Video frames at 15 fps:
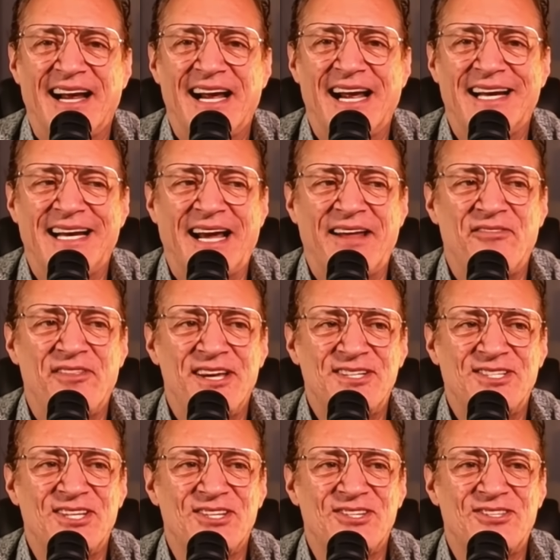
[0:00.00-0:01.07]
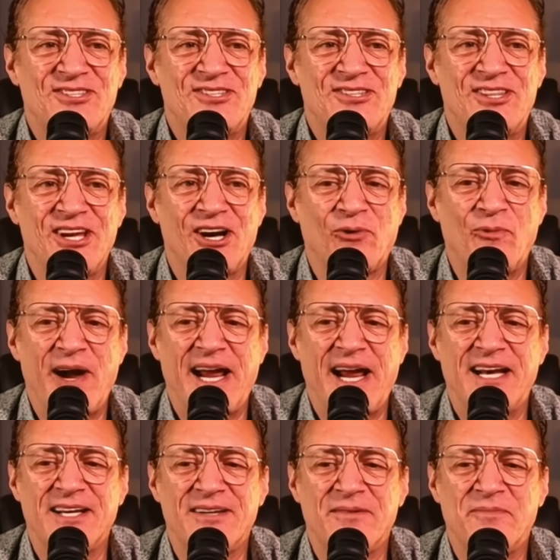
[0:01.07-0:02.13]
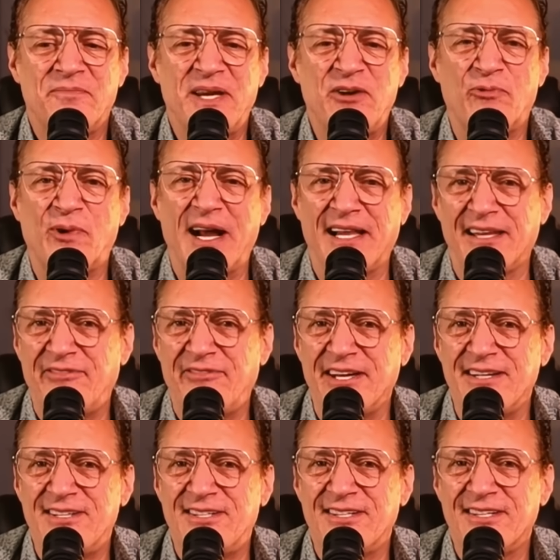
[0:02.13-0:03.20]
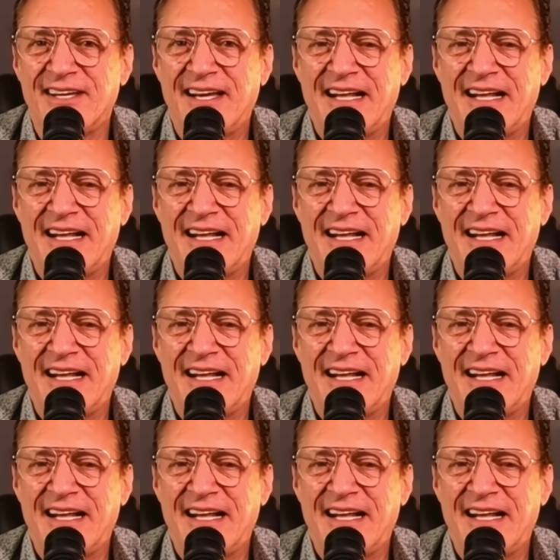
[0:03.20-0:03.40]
and this is their way to be relevant